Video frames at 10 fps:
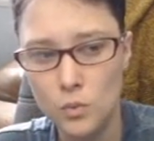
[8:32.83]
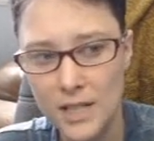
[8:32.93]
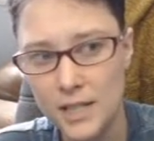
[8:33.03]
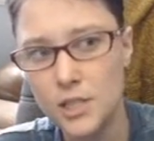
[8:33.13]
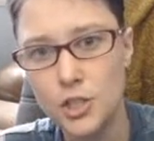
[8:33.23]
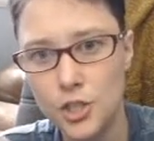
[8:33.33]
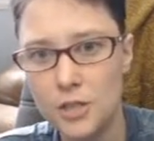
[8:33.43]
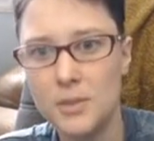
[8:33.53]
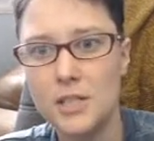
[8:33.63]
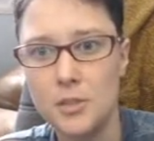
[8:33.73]
in
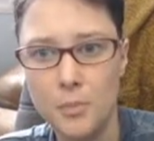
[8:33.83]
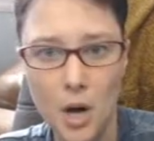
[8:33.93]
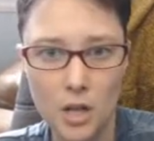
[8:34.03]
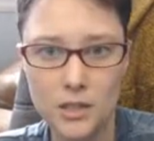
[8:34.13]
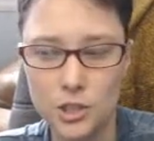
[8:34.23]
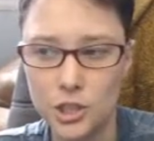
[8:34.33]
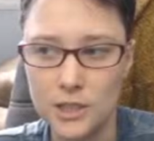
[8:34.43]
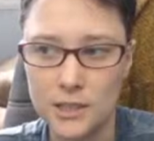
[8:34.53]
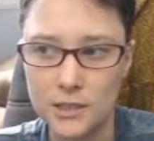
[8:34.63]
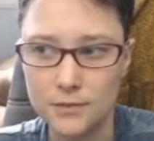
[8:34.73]
Jimmy's
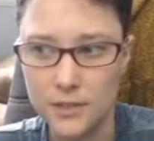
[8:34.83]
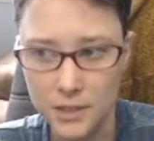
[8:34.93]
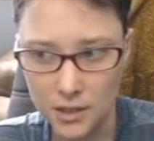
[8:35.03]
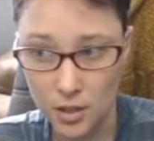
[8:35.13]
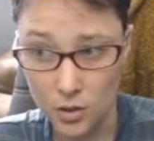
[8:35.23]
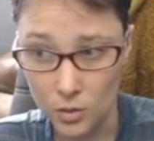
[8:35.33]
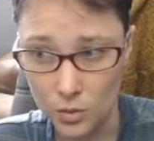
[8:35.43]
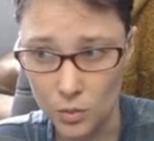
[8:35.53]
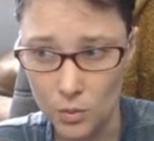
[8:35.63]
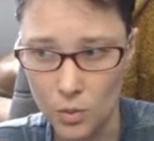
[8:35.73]
apology
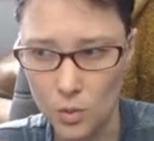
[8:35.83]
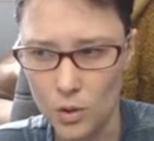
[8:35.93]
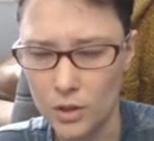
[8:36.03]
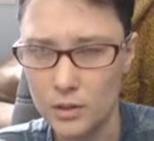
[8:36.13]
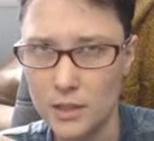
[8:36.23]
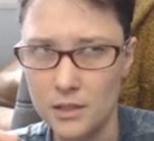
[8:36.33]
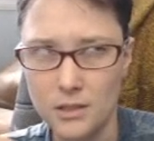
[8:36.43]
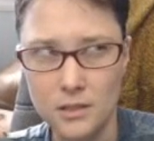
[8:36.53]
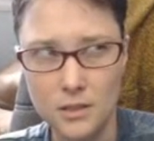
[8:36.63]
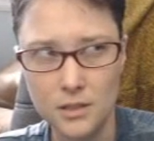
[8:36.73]
video, or
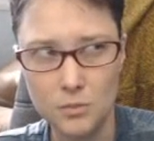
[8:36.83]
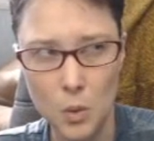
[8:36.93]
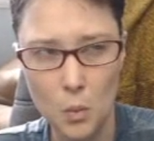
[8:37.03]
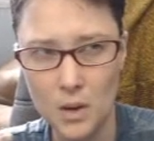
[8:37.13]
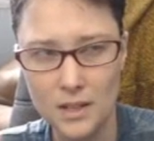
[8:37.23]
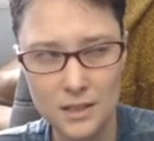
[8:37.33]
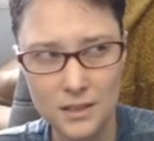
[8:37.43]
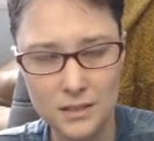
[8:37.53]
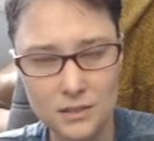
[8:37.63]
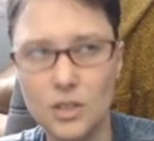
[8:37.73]
his...
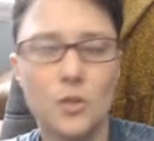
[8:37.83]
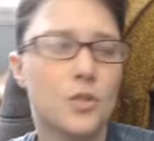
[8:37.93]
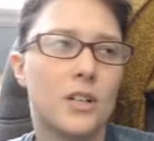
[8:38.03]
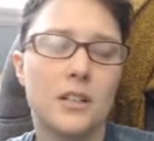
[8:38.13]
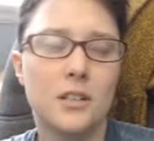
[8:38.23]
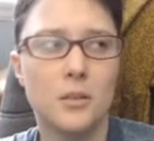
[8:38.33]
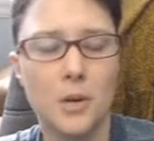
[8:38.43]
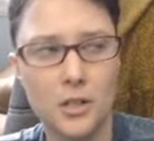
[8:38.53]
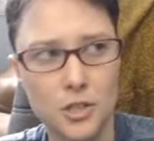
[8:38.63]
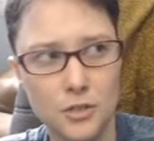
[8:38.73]
no, sorry, not the
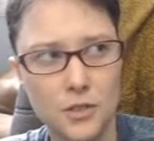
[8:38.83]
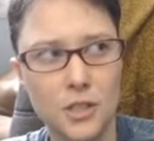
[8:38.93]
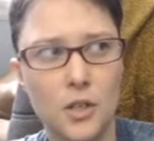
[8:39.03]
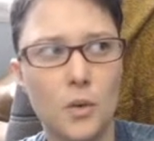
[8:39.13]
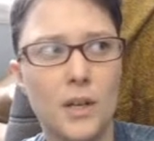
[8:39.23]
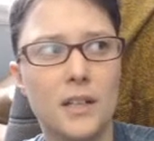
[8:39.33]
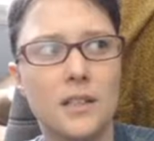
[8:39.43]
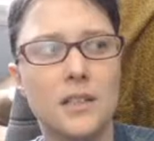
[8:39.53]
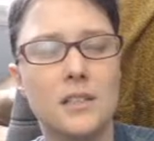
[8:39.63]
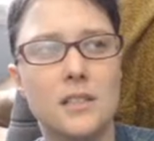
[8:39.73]
apology video. In
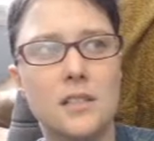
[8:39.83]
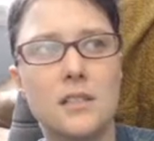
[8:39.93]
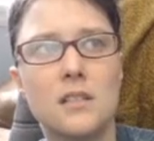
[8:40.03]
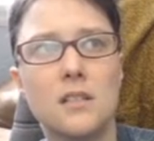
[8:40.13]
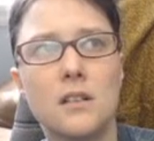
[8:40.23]
his...